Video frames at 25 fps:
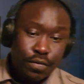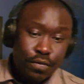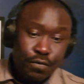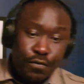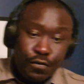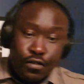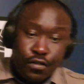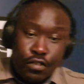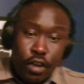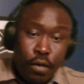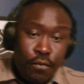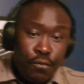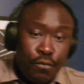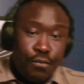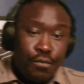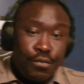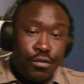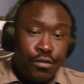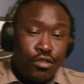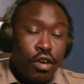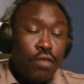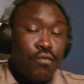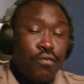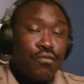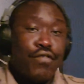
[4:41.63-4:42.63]

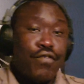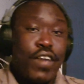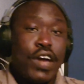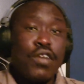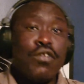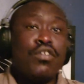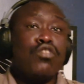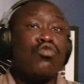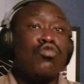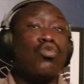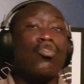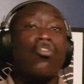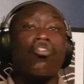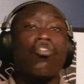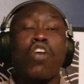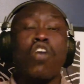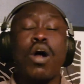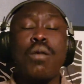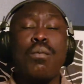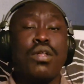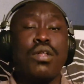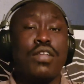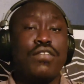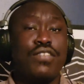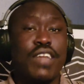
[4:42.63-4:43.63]
Some veterans would
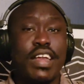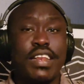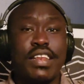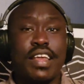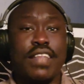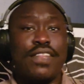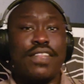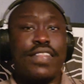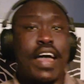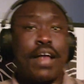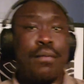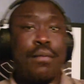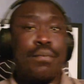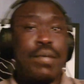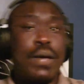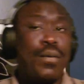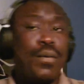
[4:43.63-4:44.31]
crumble if they did that.